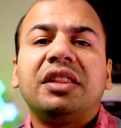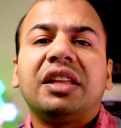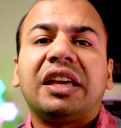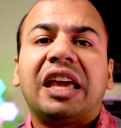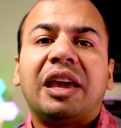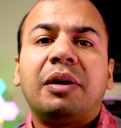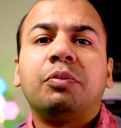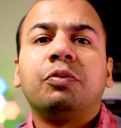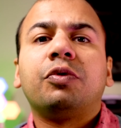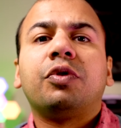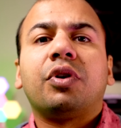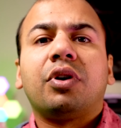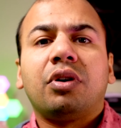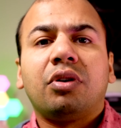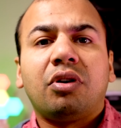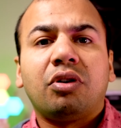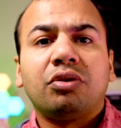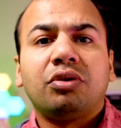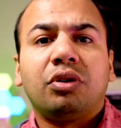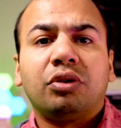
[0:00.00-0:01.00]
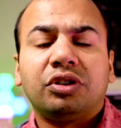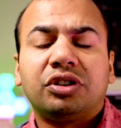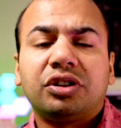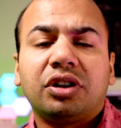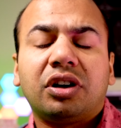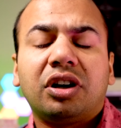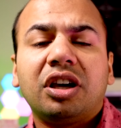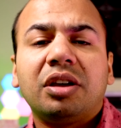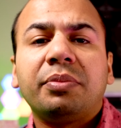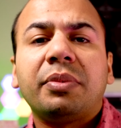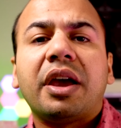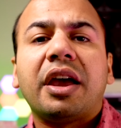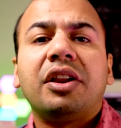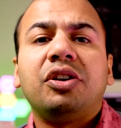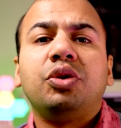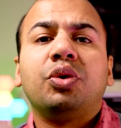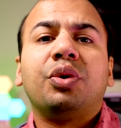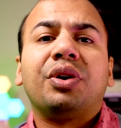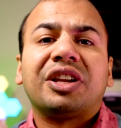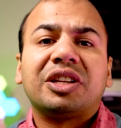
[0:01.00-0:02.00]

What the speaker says: the game for a long time and you're